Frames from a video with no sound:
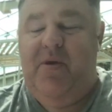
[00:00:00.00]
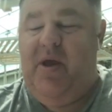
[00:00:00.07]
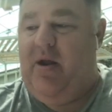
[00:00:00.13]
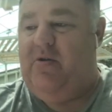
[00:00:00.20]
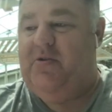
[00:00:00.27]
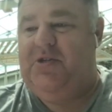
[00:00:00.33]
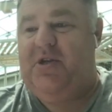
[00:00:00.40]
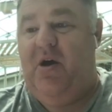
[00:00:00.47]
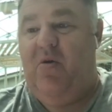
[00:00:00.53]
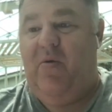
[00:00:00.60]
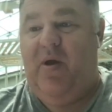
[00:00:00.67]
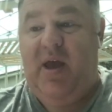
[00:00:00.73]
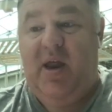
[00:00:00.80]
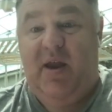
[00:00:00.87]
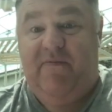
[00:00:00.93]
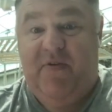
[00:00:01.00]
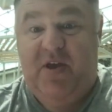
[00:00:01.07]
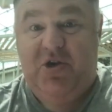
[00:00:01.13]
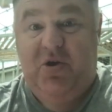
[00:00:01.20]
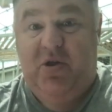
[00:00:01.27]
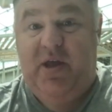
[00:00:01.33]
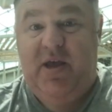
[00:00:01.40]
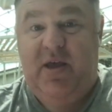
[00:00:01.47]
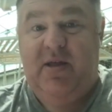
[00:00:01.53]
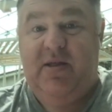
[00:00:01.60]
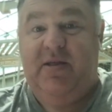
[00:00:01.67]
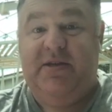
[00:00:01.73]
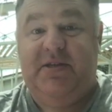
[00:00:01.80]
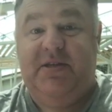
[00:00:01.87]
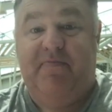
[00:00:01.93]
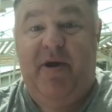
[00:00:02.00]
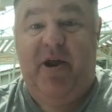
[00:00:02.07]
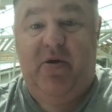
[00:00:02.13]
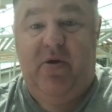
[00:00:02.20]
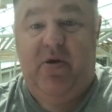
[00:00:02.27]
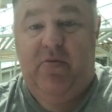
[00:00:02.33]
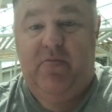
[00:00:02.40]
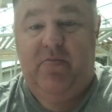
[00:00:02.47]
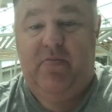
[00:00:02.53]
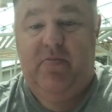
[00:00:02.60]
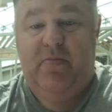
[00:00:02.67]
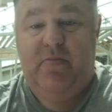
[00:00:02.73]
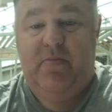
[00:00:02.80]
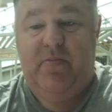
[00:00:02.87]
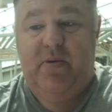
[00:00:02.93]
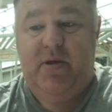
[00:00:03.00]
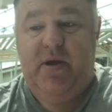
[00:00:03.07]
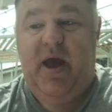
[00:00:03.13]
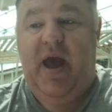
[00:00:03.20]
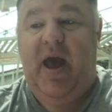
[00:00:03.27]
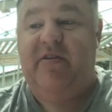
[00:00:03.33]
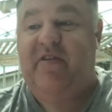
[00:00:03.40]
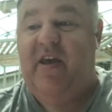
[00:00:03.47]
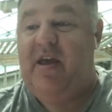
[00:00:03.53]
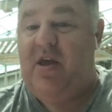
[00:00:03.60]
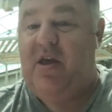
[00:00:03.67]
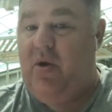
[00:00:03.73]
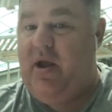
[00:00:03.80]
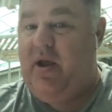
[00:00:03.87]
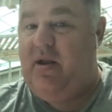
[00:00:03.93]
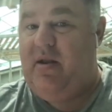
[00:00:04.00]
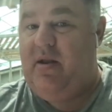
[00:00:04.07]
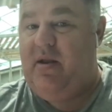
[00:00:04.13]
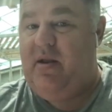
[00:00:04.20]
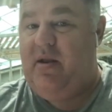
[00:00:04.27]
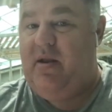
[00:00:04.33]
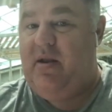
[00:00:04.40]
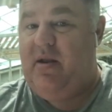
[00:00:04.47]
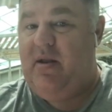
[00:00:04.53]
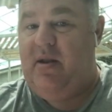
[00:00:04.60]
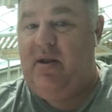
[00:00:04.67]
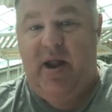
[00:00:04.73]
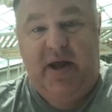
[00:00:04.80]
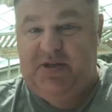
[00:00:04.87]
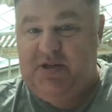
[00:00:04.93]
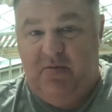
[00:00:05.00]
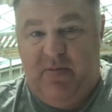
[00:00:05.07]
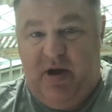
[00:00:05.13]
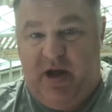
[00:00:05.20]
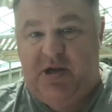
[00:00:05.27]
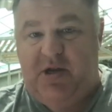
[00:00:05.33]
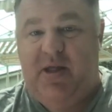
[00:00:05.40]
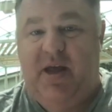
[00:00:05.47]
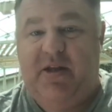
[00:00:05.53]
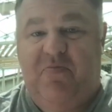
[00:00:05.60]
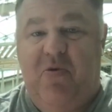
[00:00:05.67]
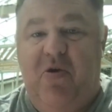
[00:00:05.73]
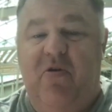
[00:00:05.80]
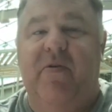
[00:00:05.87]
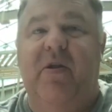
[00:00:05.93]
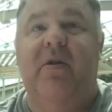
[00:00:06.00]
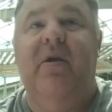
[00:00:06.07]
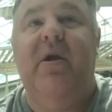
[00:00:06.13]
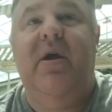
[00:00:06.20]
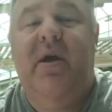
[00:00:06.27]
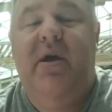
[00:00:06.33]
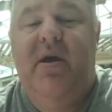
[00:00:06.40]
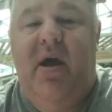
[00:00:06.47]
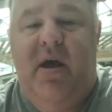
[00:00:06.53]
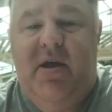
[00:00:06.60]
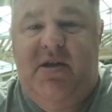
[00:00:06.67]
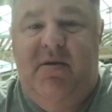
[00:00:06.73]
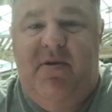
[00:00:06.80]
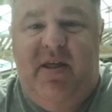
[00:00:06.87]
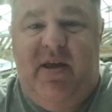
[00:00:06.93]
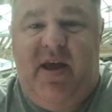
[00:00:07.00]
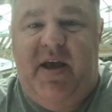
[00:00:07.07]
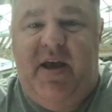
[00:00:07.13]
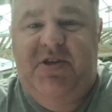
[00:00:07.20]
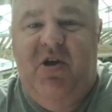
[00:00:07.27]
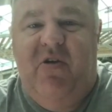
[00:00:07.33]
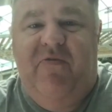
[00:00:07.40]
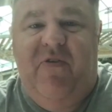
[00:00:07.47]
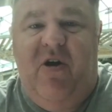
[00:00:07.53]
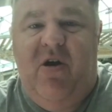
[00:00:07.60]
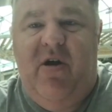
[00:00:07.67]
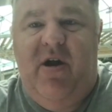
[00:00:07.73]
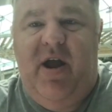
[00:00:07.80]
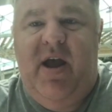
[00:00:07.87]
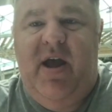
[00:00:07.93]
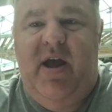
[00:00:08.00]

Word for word: You know, so individually, this is a better group. As a unit, not so much. And that's proven uh, to be the case so far.